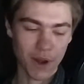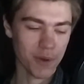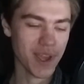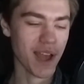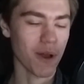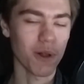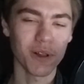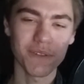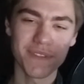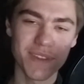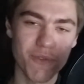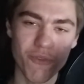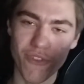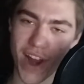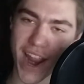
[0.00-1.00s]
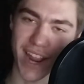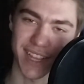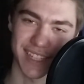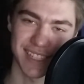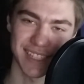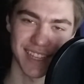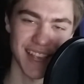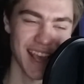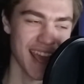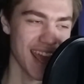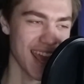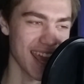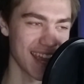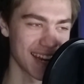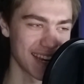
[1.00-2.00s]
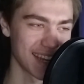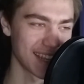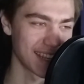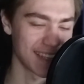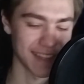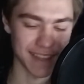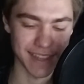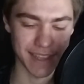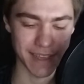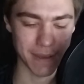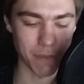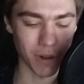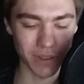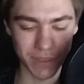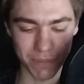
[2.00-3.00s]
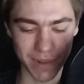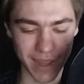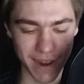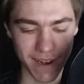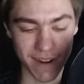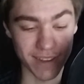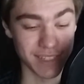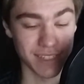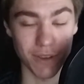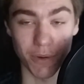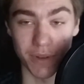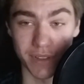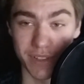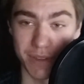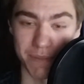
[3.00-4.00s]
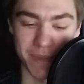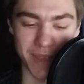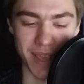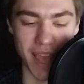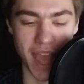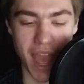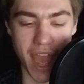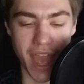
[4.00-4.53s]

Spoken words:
And oh yeah, all of the ranks in the multiplayer is going to be,